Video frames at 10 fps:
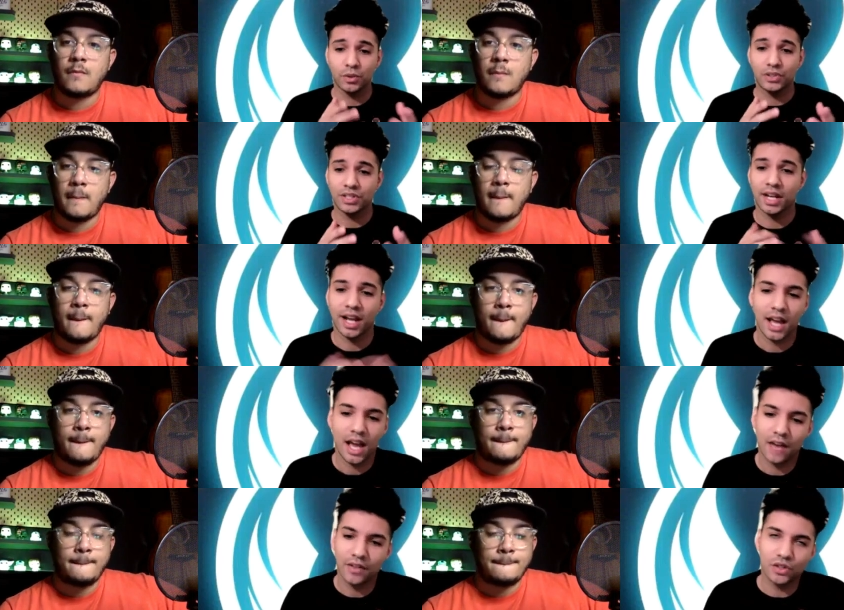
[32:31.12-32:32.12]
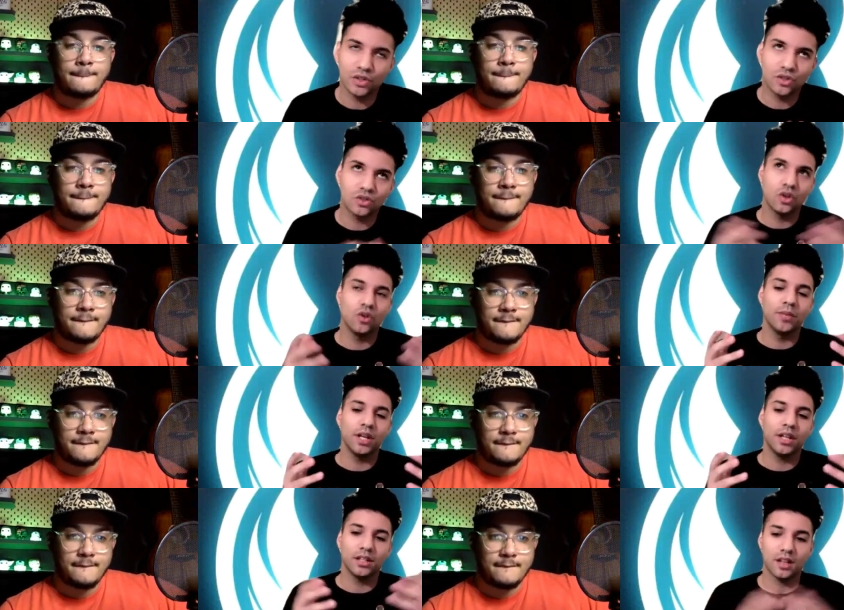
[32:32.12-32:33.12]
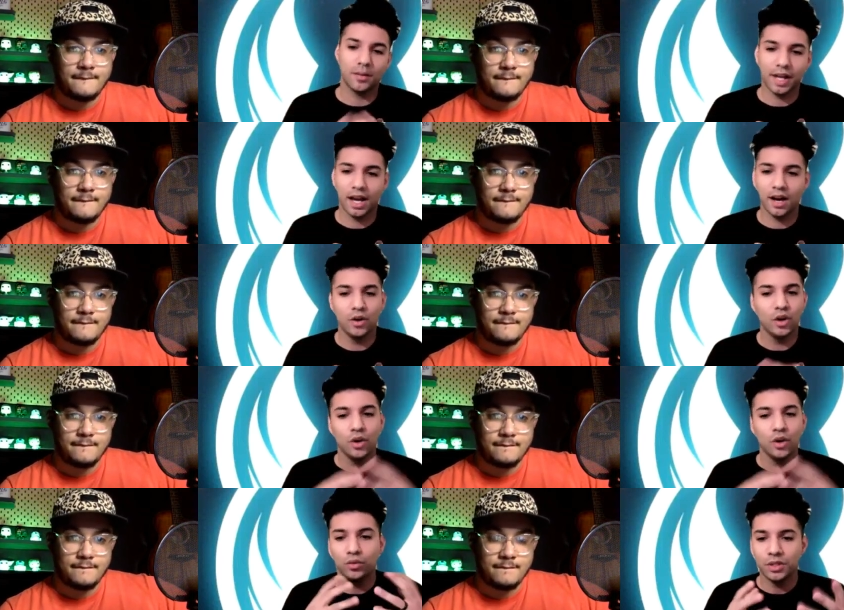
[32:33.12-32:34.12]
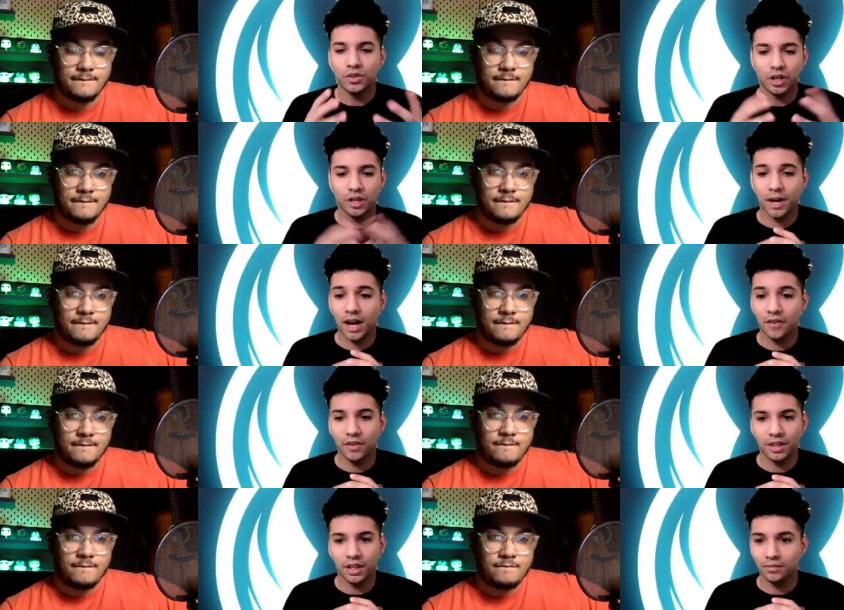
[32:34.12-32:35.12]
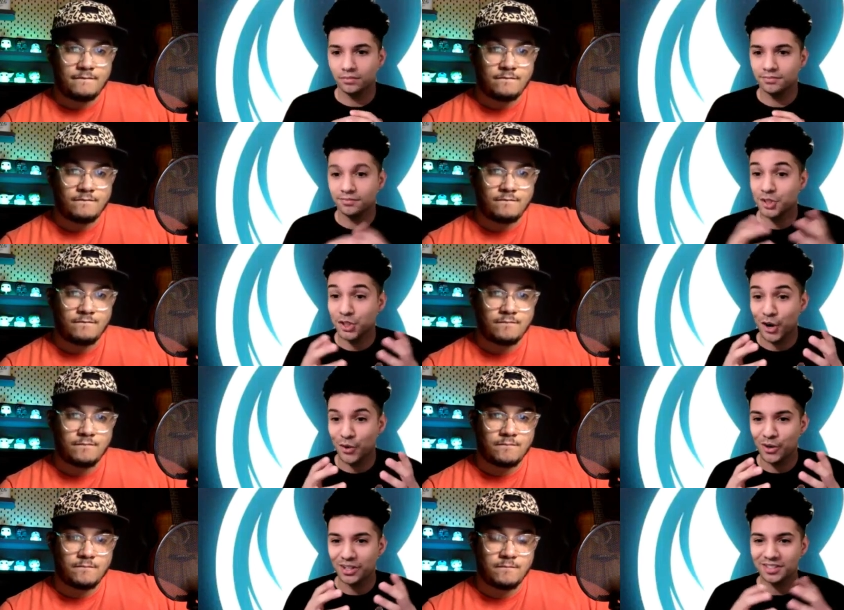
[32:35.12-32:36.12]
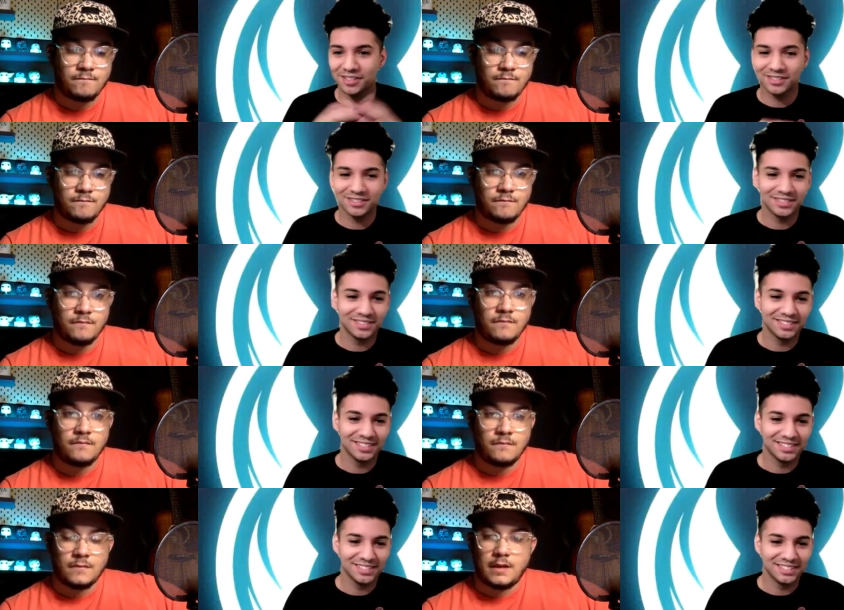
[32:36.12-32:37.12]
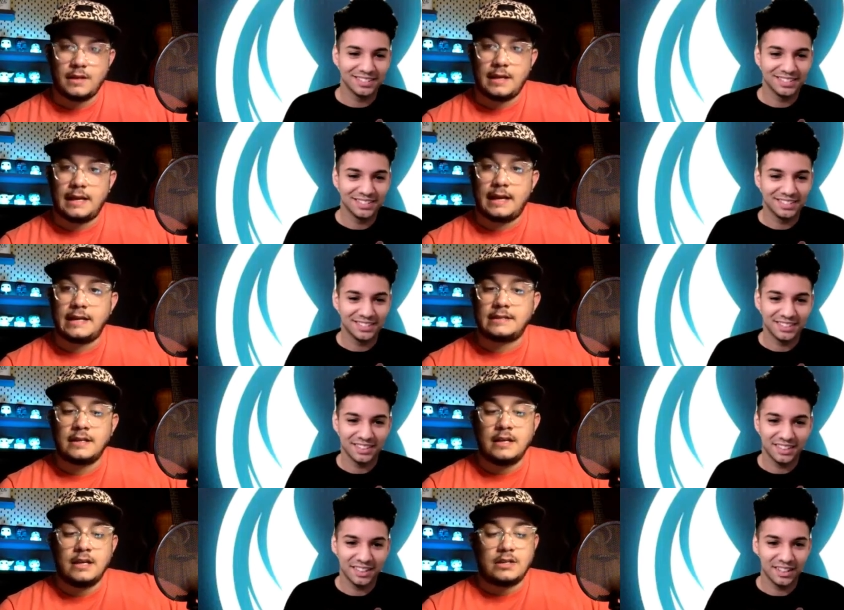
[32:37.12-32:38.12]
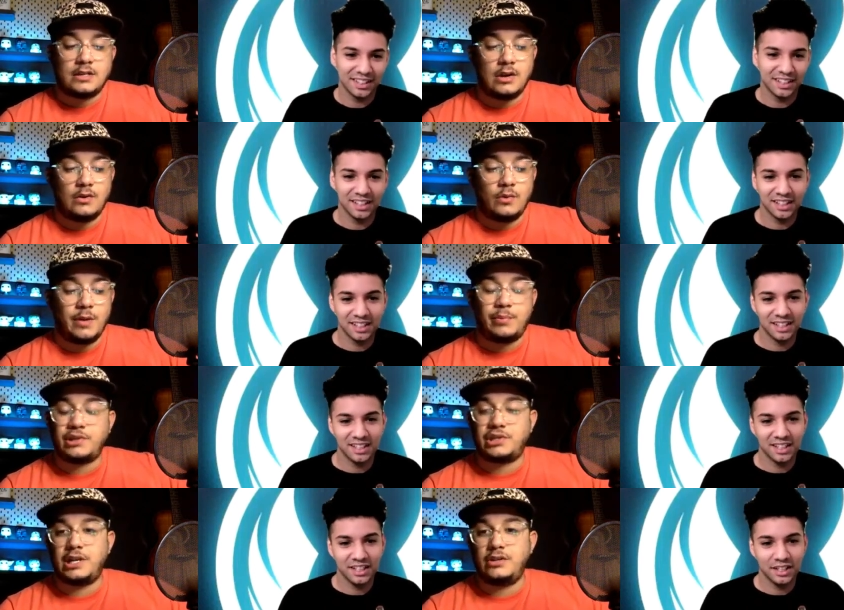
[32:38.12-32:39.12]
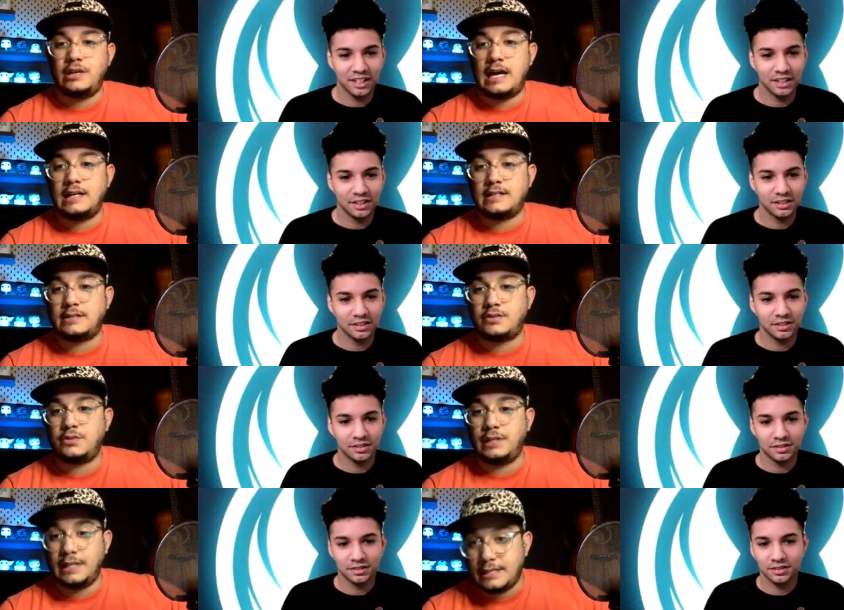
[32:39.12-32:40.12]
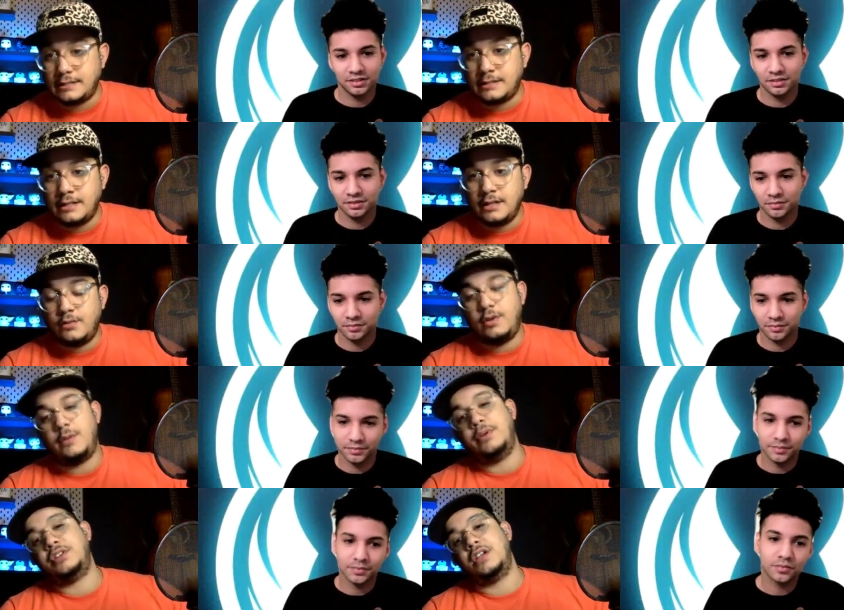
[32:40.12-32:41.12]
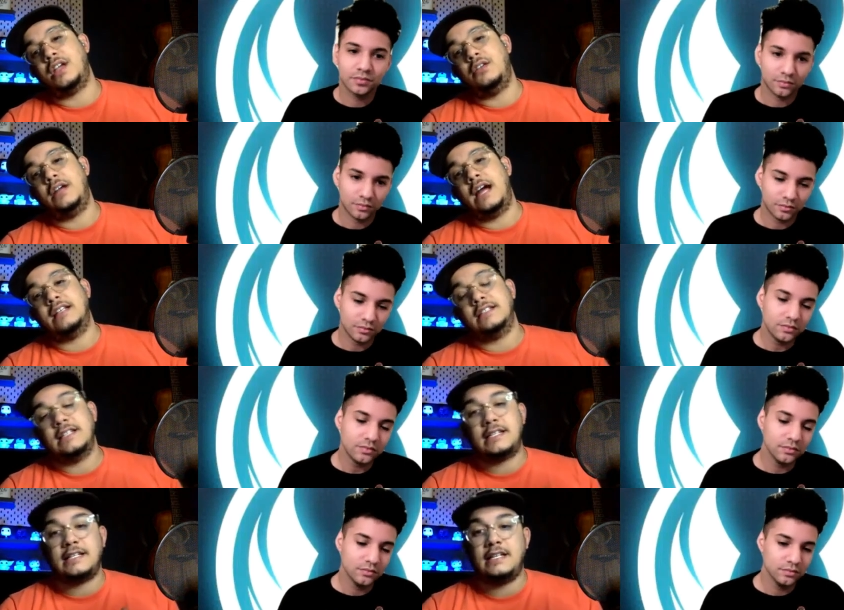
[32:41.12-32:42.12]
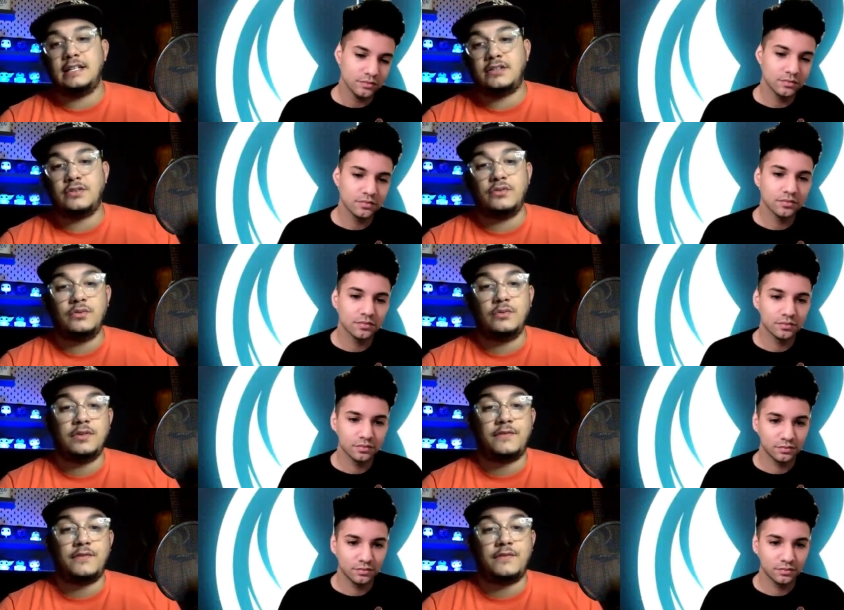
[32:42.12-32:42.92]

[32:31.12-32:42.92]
Speaker 1: said, having so many things coming out. We'll be talking about everything Star Wars
Speaker 2: yeah, guys. So we appreciate you guys tuning in. We appreciate you guys listening to the